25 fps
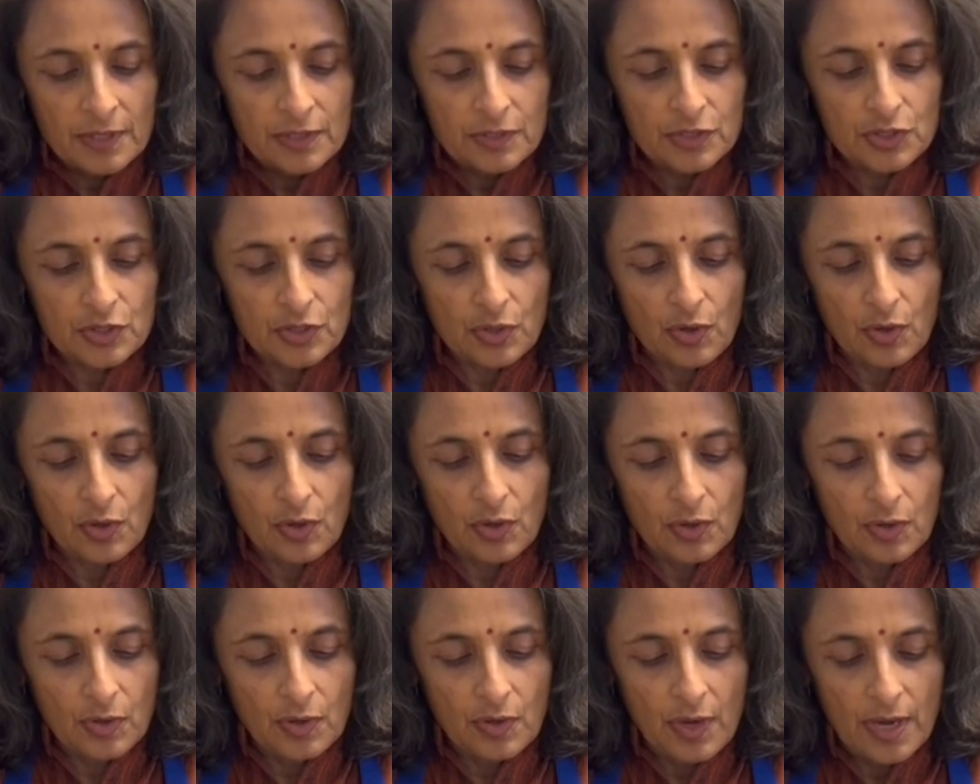
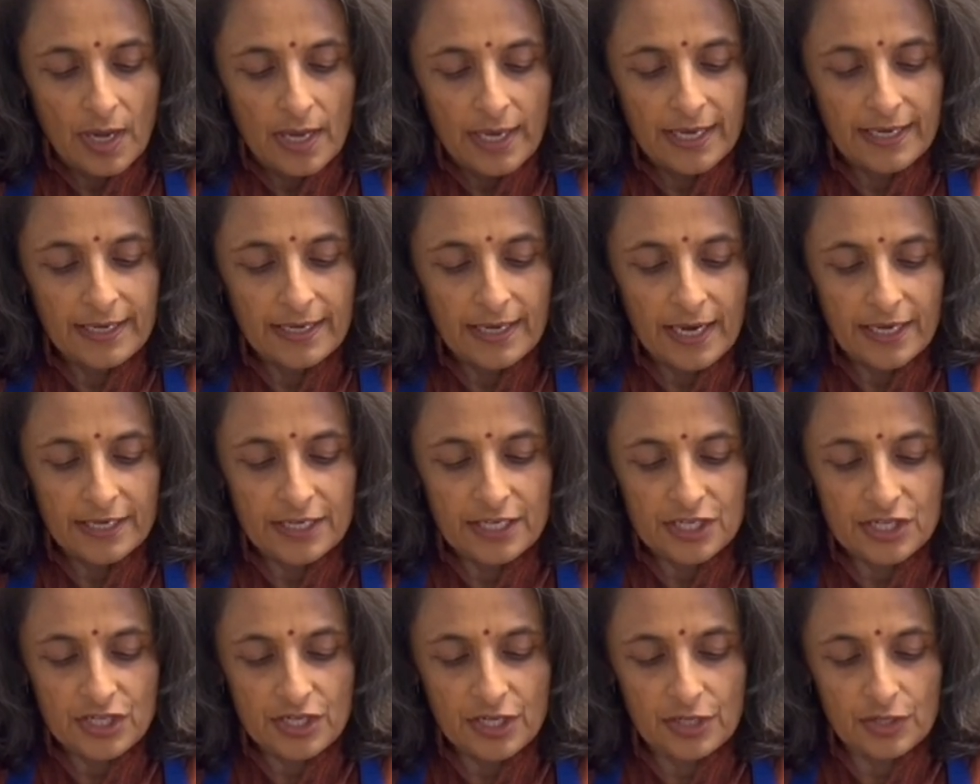So in
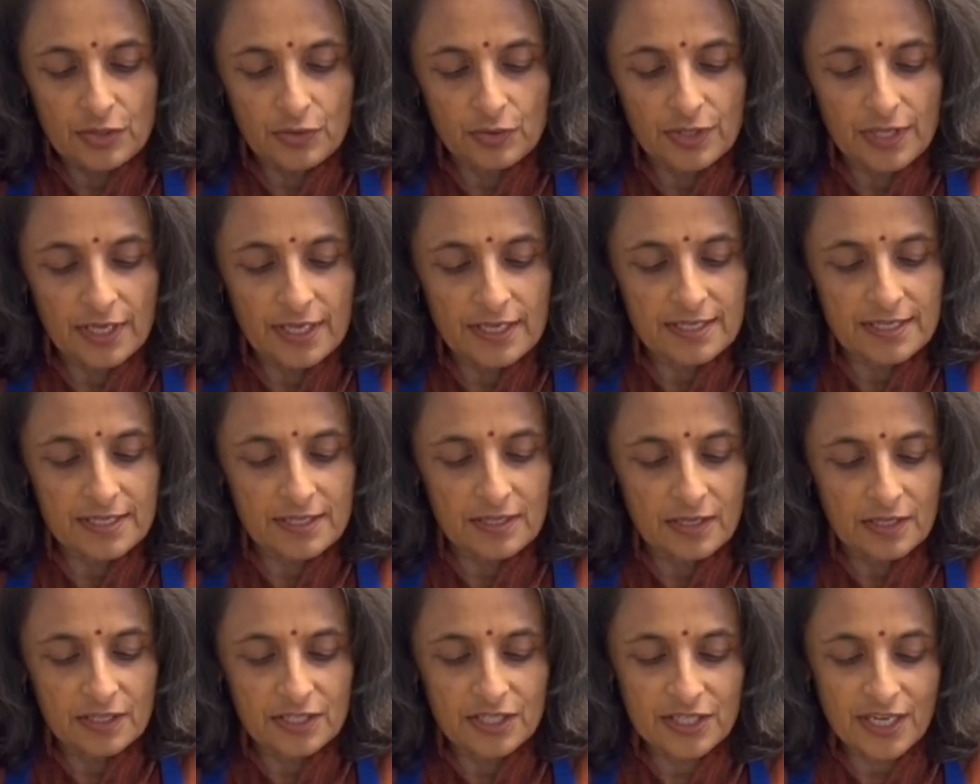addition to this,
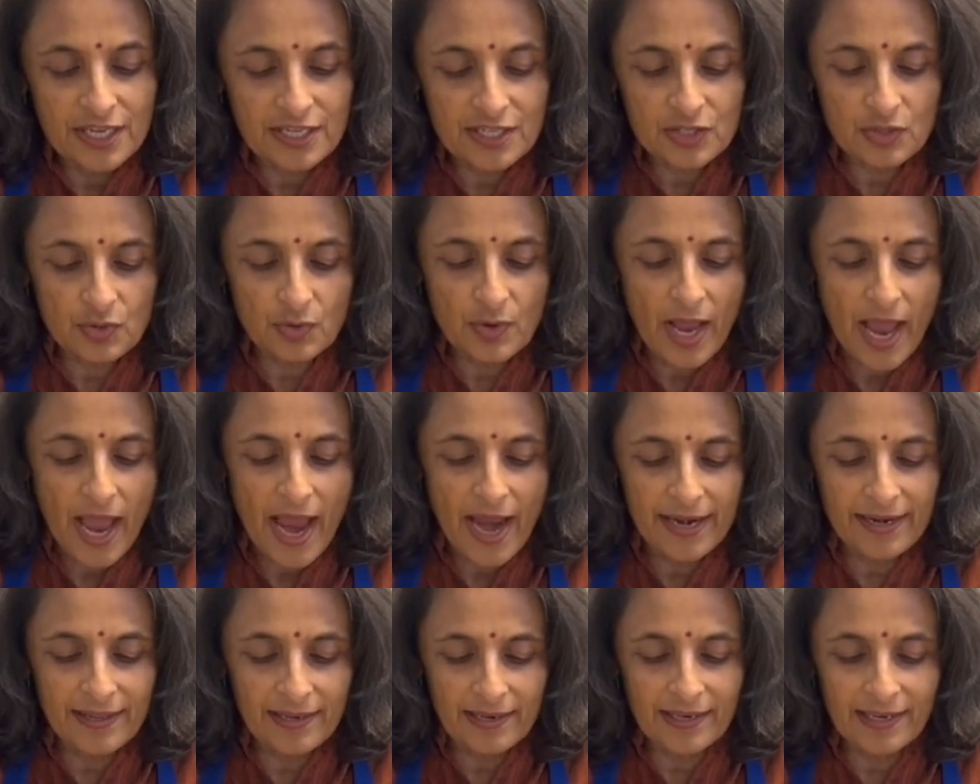just to
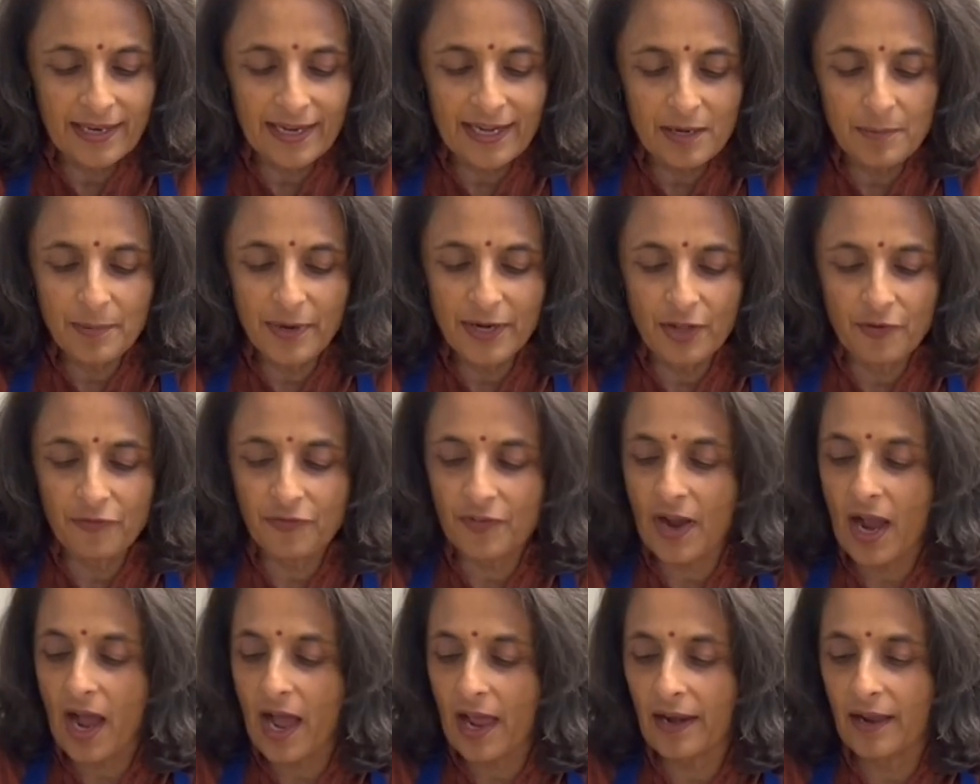add a little bit of
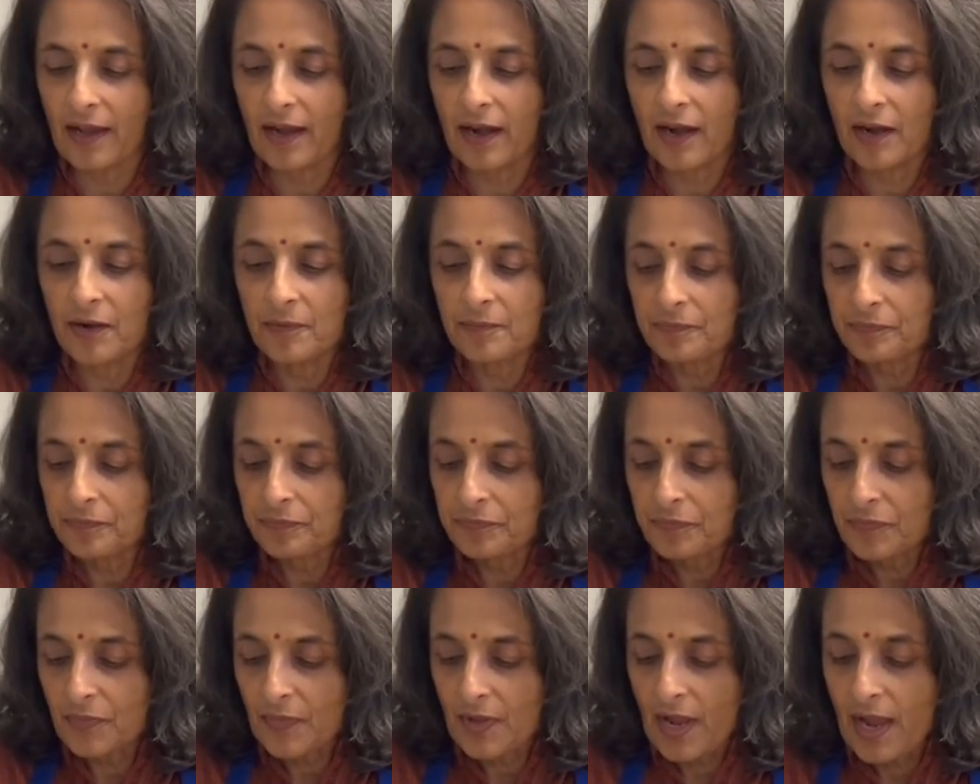color,
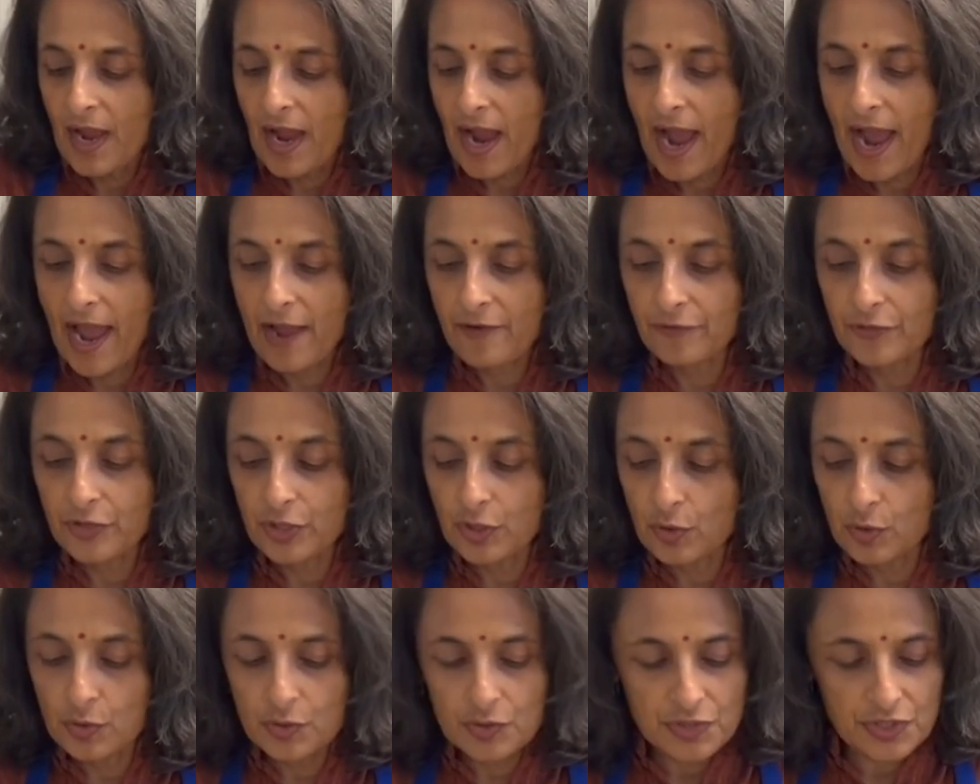I've
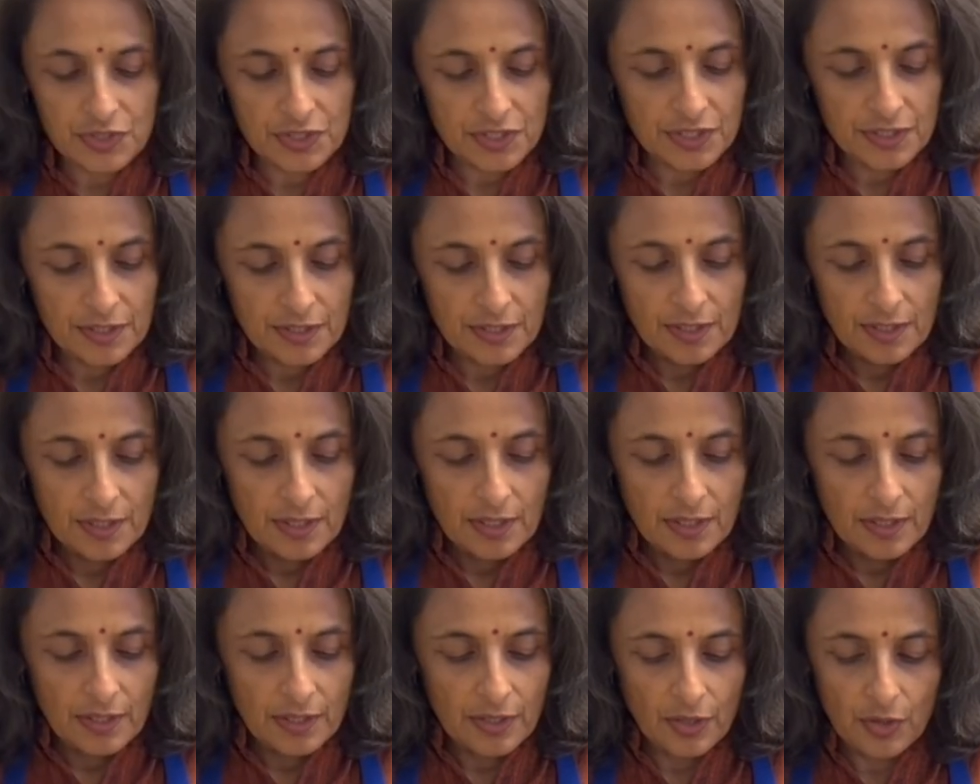used,
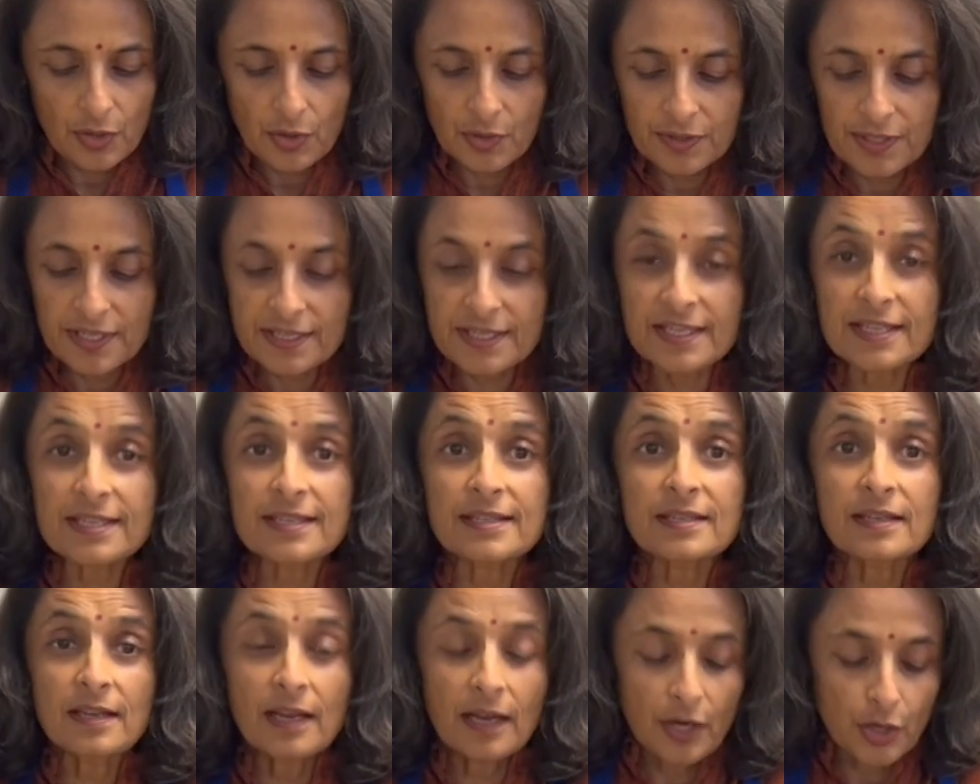this is
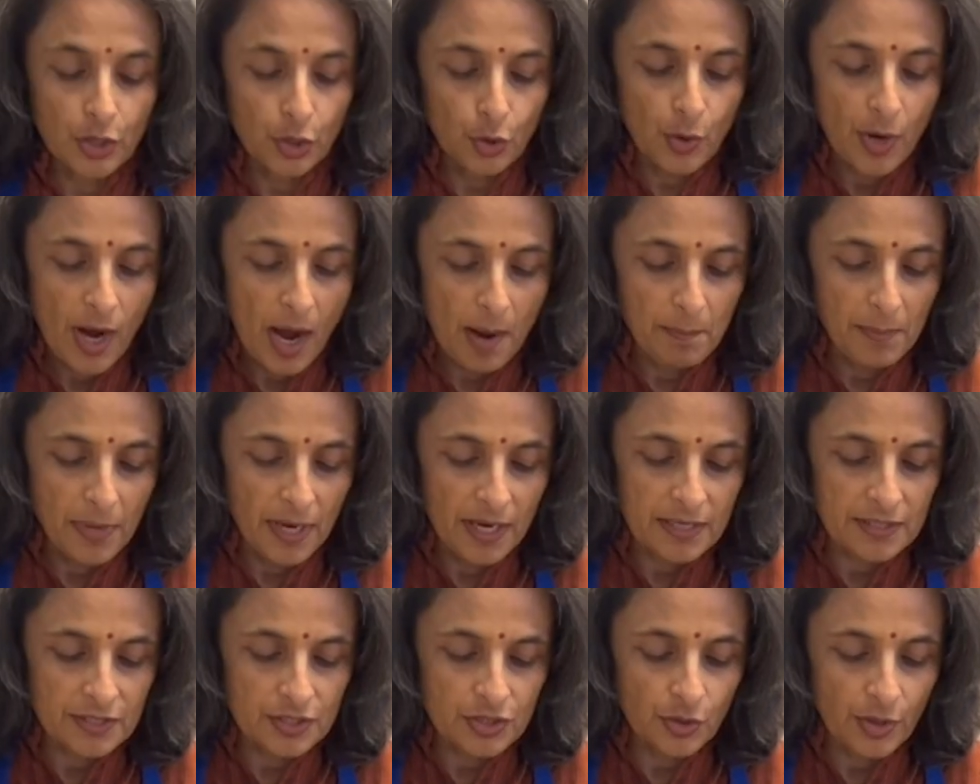
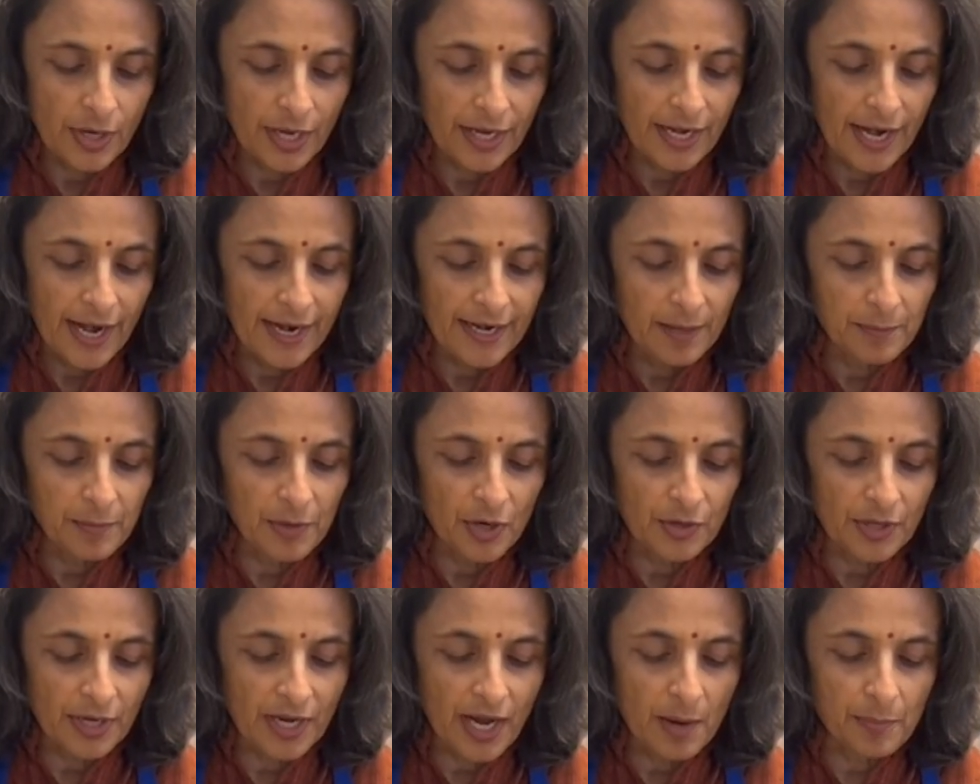cucumbers. You can add
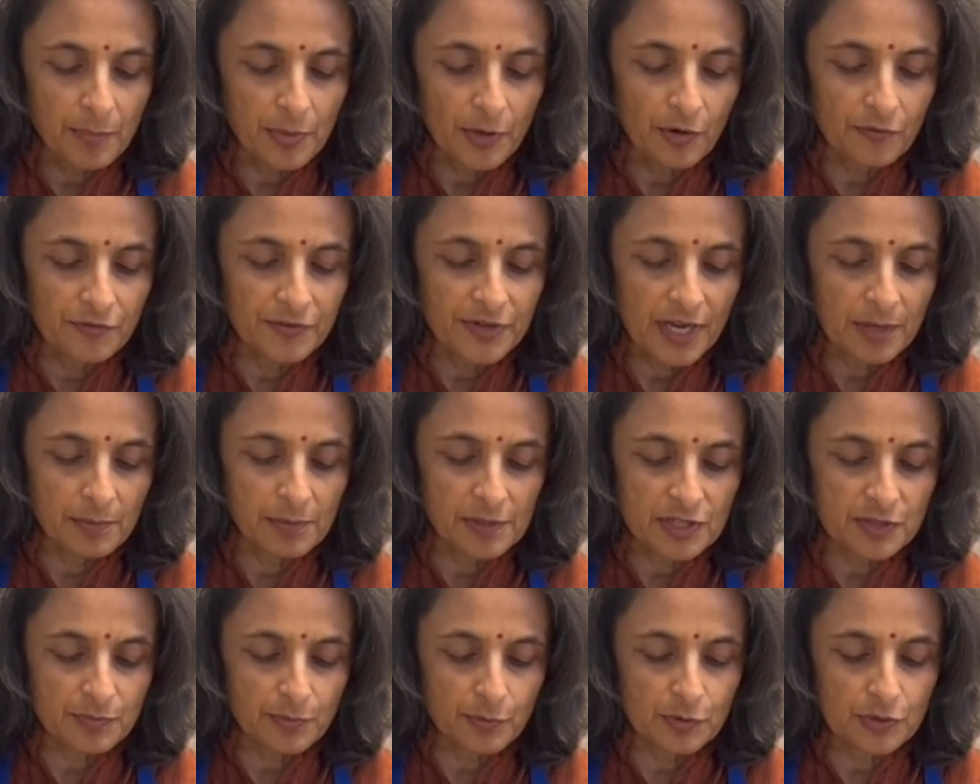about a couple of
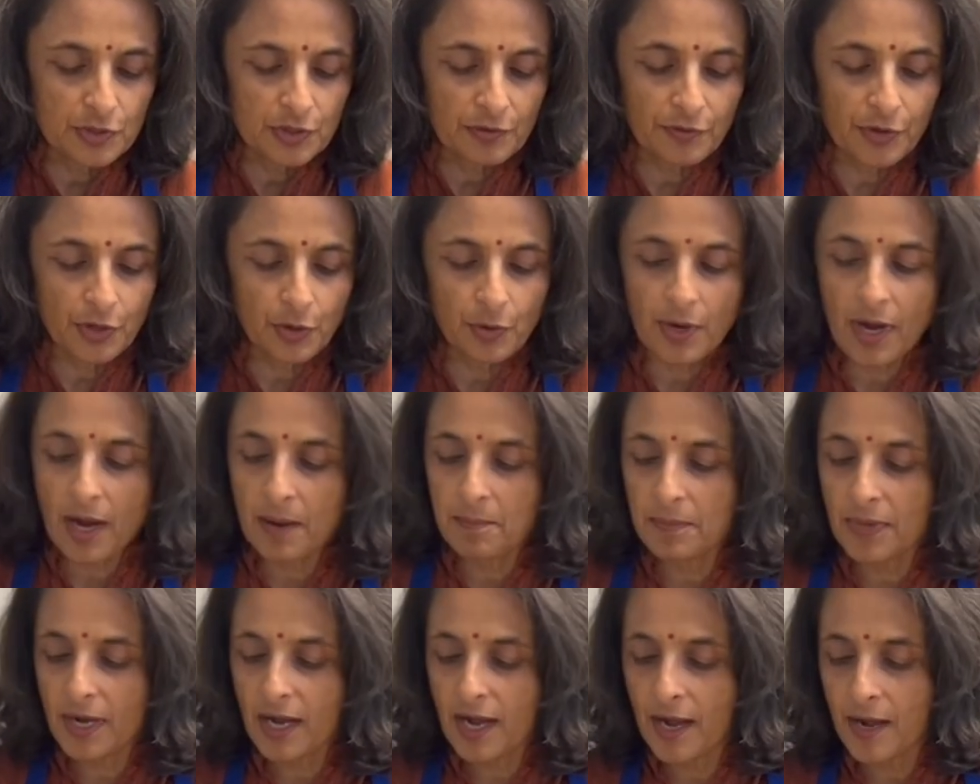tablespoons of
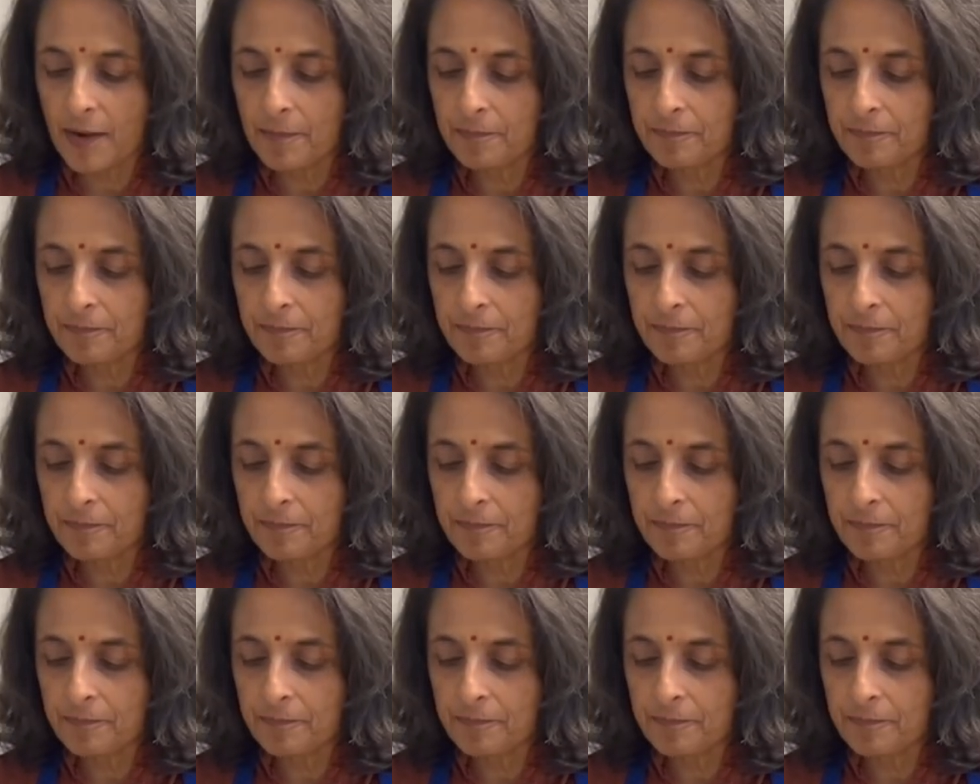cucumber,